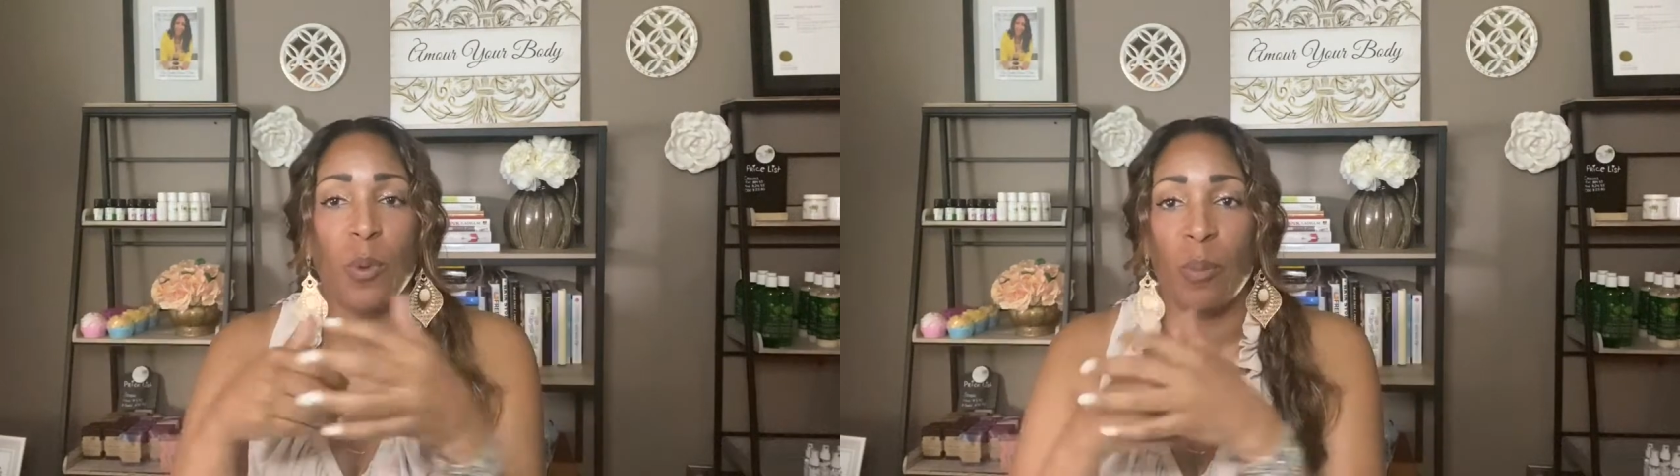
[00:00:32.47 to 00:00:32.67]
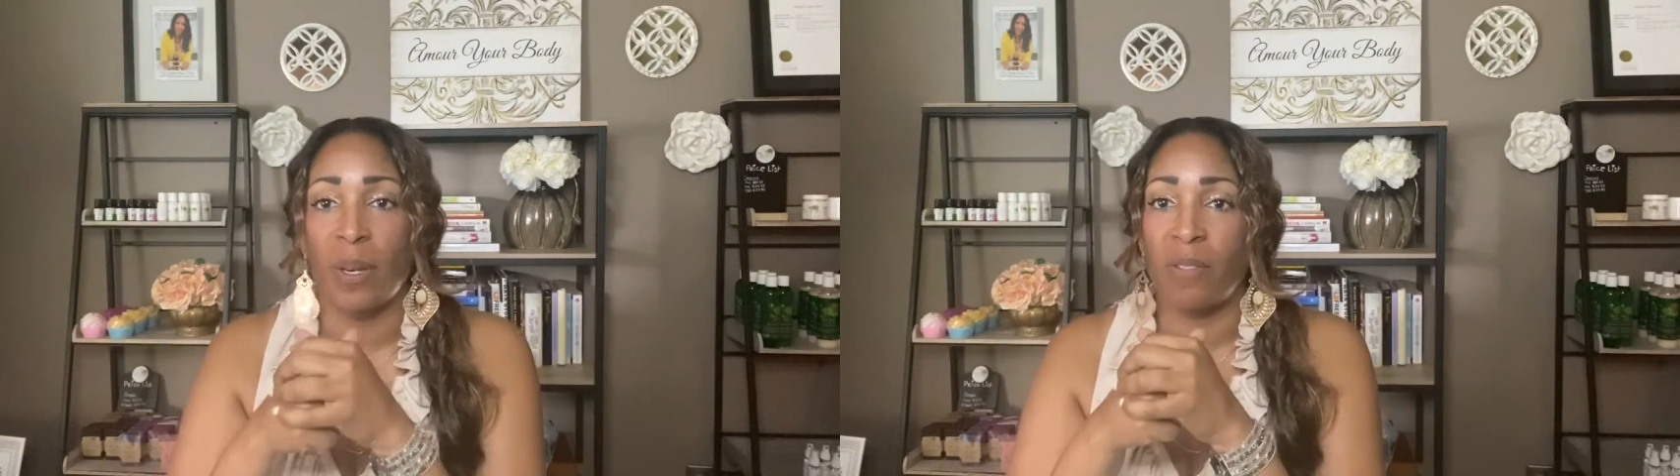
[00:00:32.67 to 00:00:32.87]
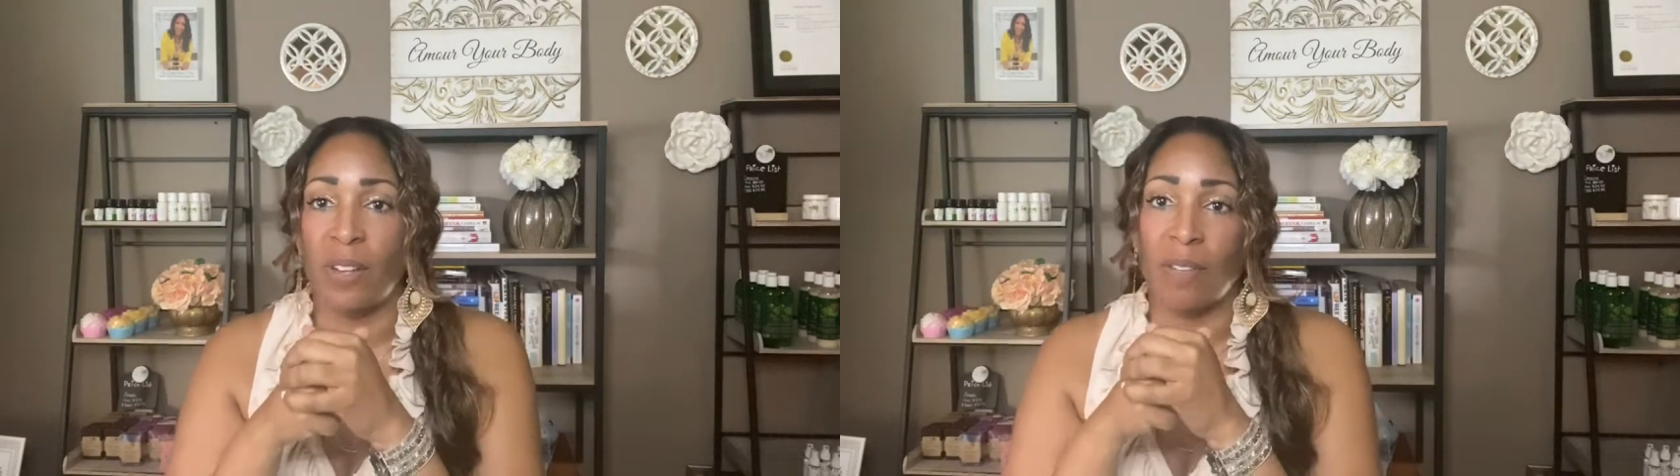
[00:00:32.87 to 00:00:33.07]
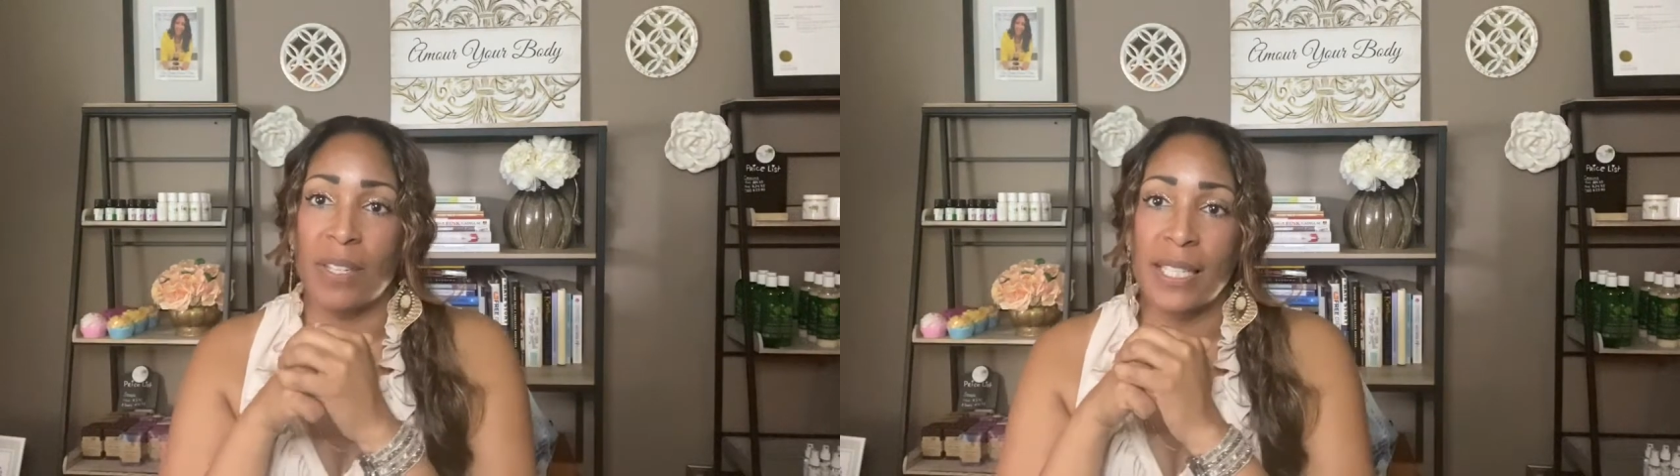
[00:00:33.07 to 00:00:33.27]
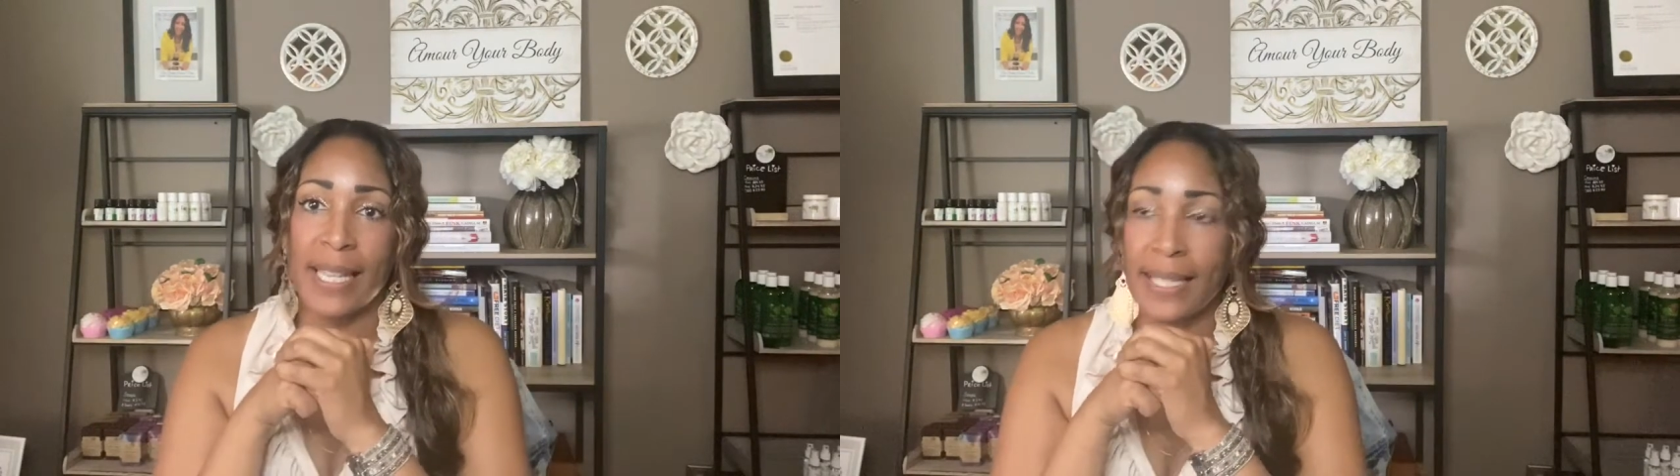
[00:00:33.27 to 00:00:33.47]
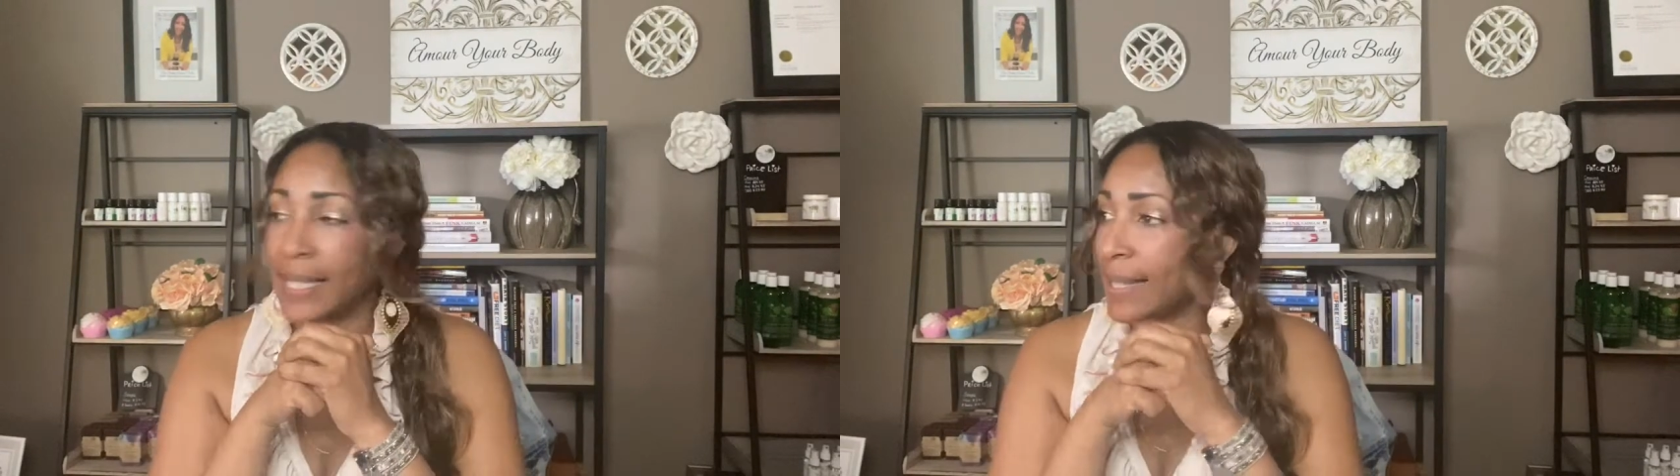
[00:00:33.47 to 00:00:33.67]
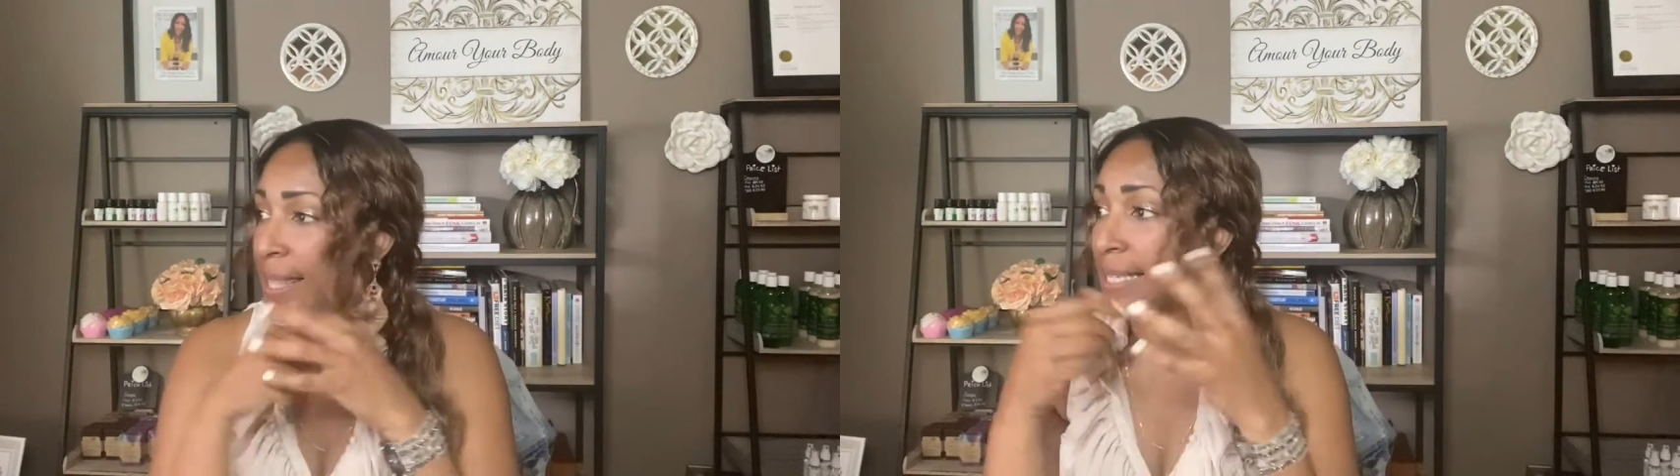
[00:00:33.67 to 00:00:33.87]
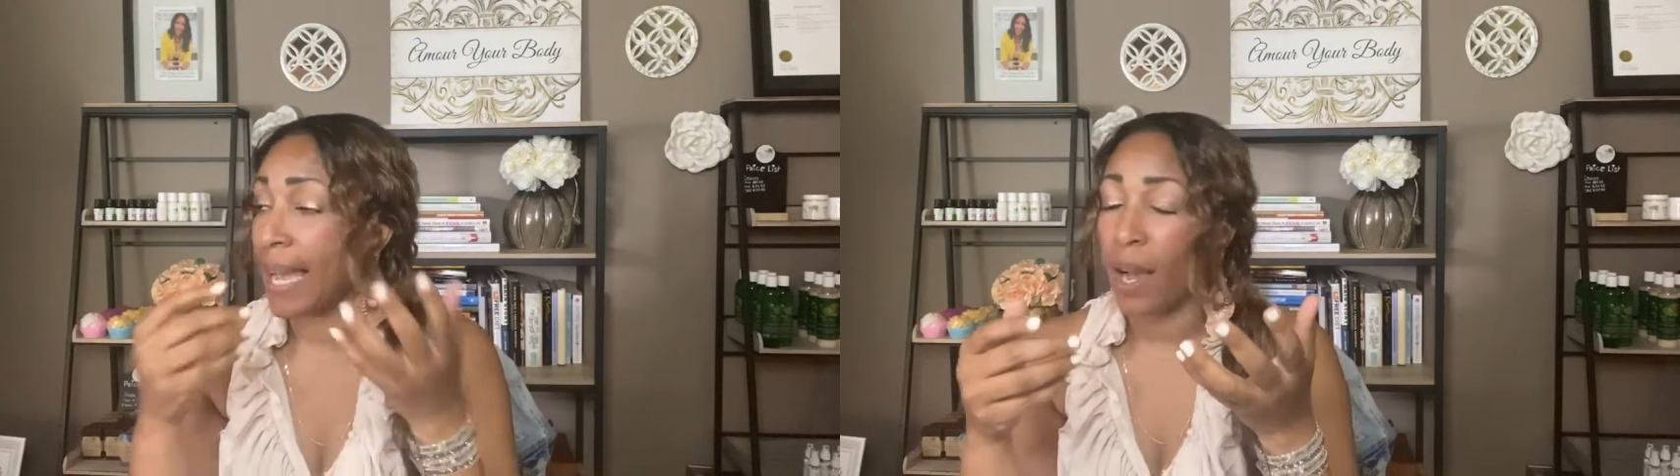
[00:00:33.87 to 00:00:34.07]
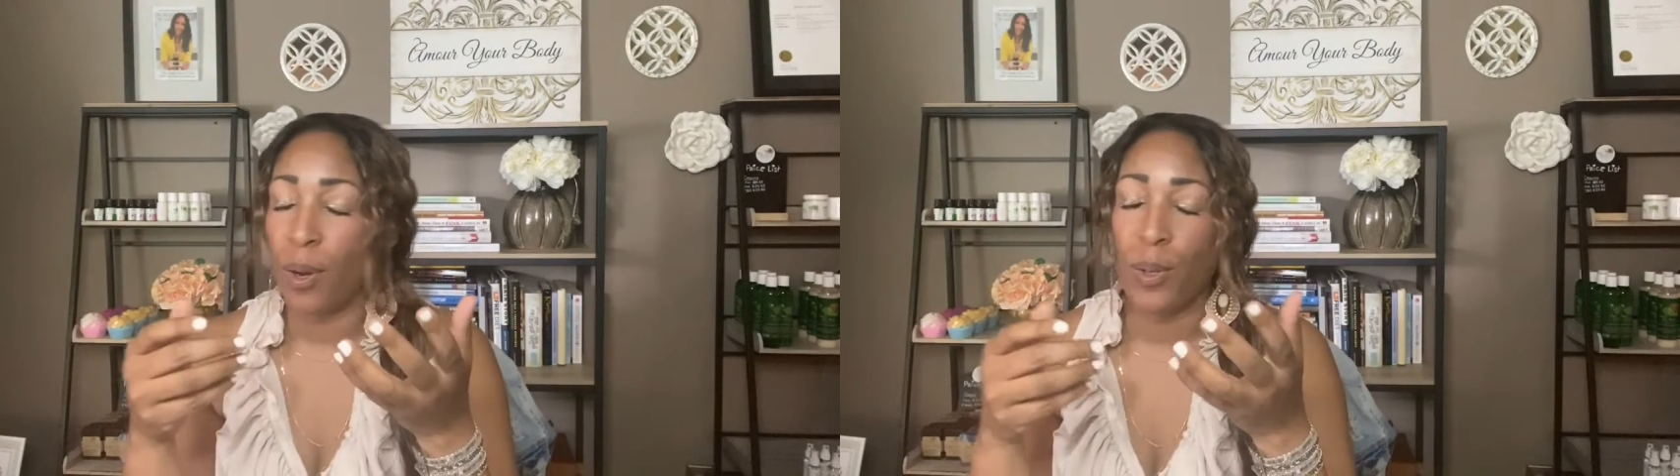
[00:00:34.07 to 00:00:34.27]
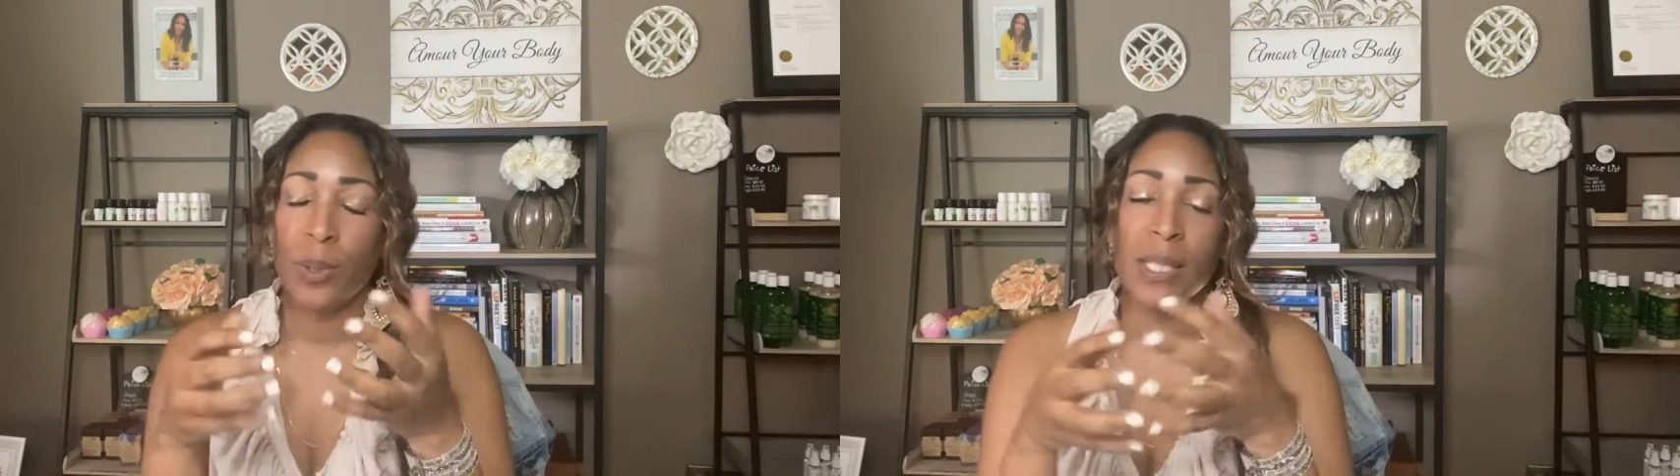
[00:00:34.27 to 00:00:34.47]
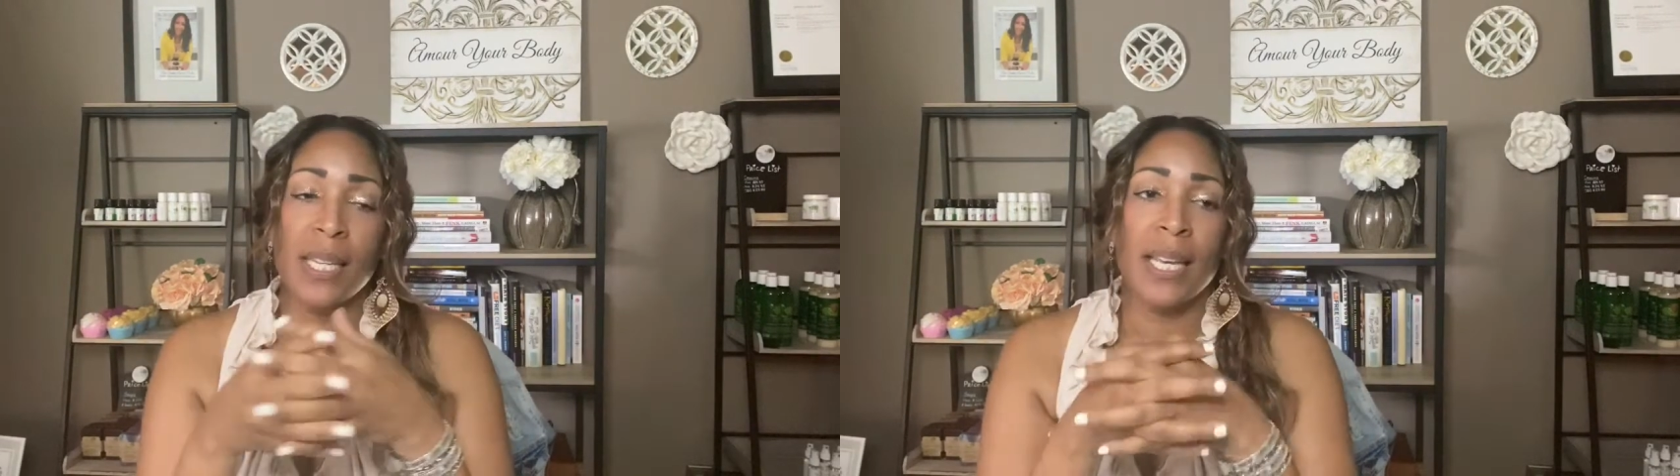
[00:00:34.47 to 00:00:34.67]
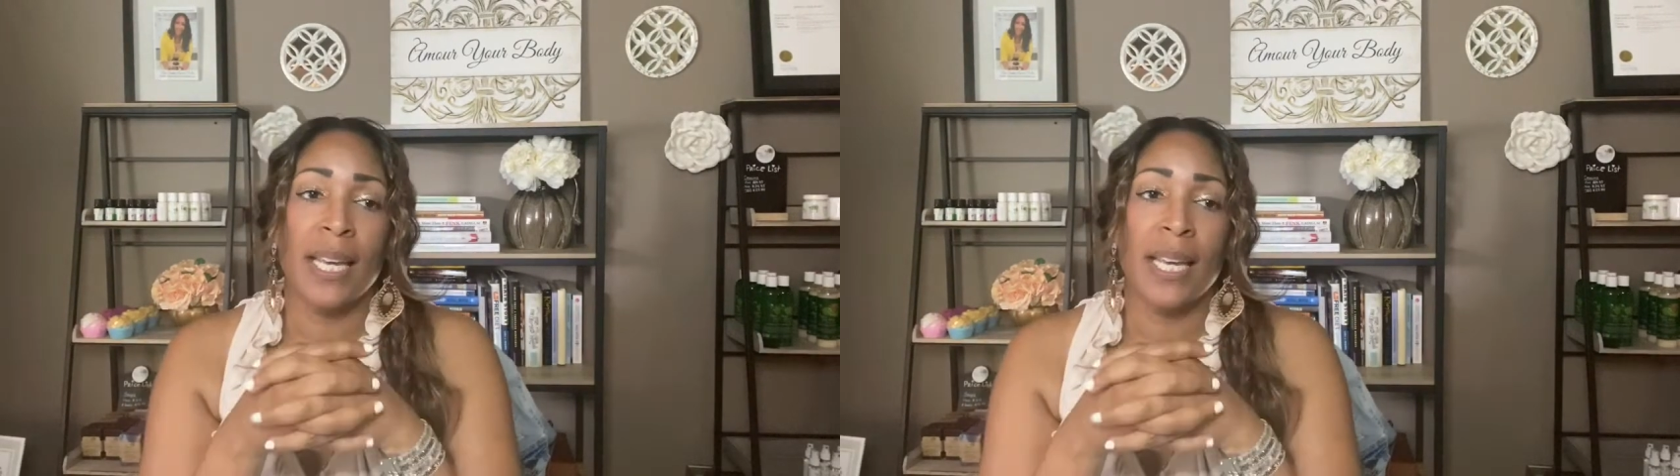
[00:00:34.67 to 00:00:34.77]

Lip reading: the benefit of the doubt,